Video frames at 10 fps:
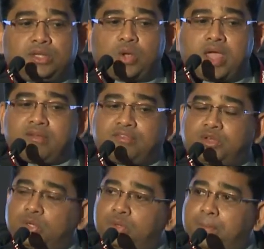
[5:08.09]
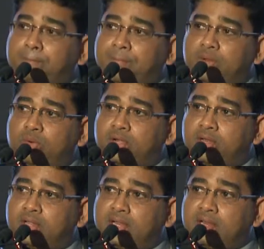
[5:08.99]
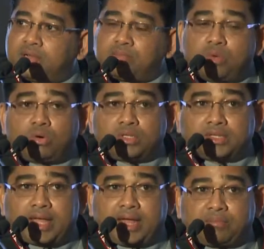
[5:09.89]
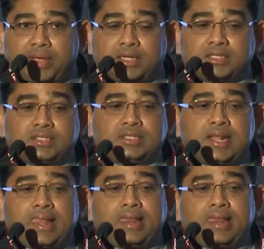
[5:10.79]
you have to look at a little bit more than that, because